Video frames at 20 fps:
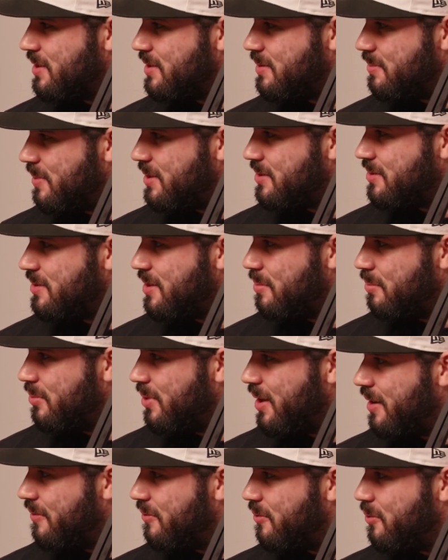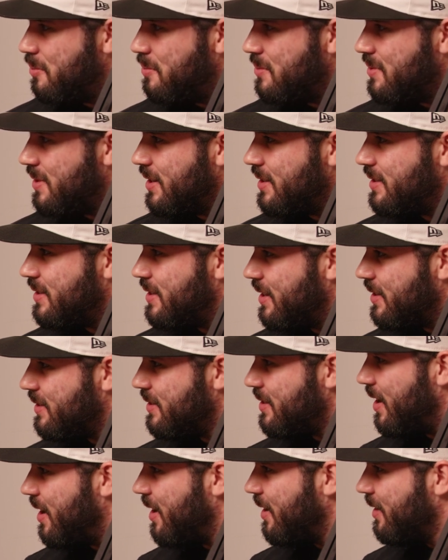especially on platforms like
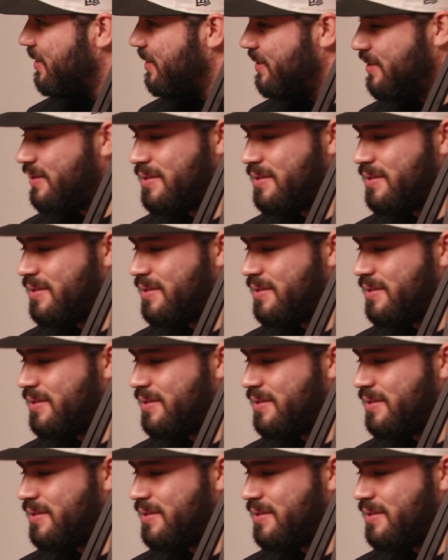TikTok,